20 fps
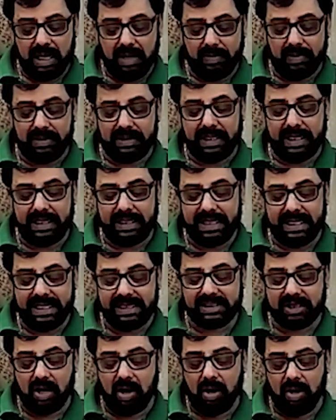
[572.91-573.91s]
Even then
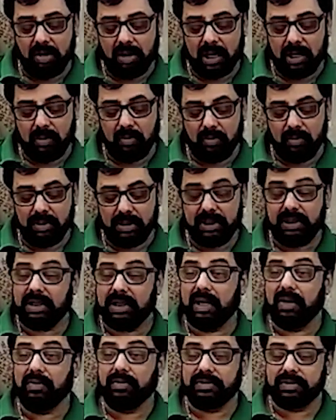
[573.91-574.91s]
he is all alone
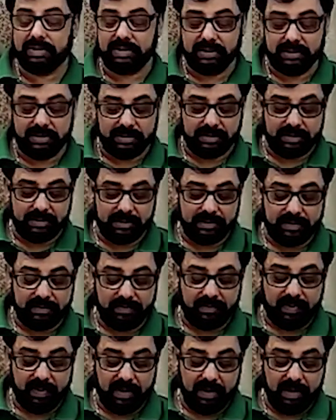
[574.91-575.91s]
in the house.
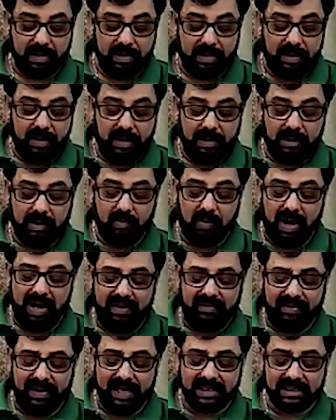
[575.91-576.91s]
The
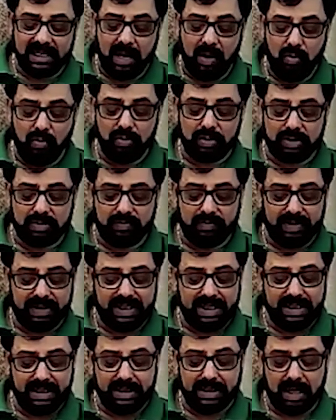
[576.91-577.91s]
wife has a house
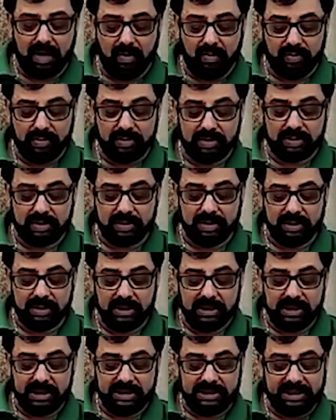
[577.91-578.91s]
within the house.
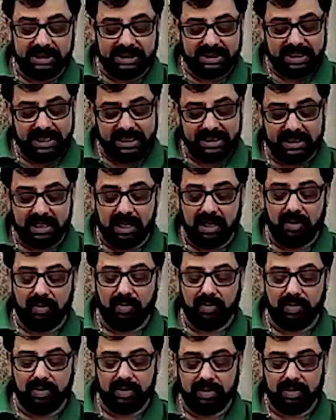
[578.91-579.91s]
He stays
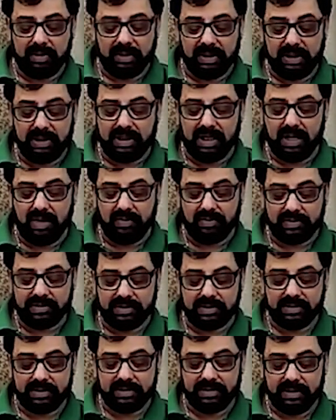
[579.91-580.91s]
alone in the
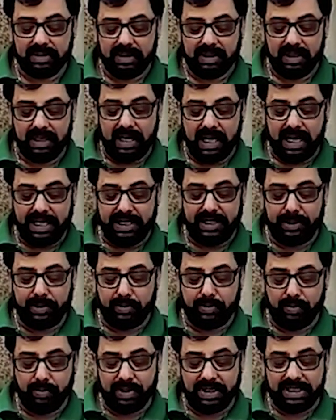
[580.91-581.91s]
house, and he
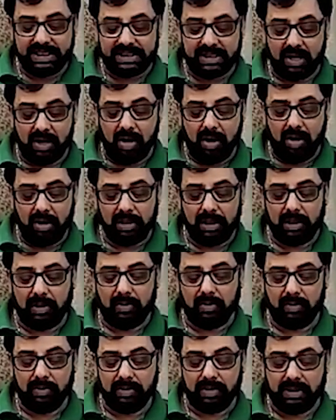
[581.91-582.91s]
too is all
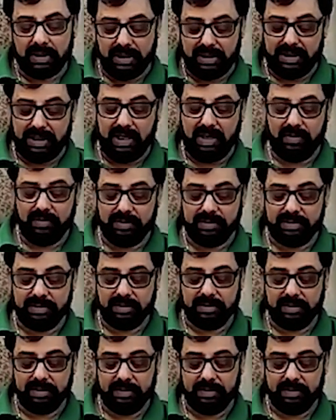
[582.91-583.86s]
alone in the house.